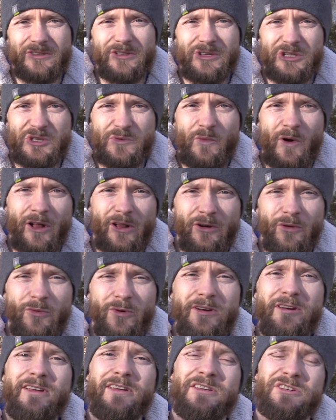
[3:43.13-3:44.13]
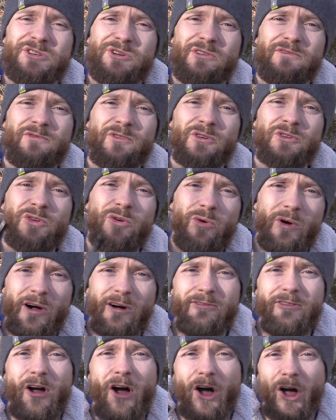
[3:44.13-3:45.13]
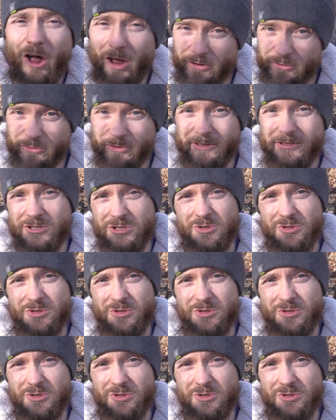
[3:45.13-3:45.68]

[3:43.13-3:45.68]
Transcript: The smaller one is good for 1,200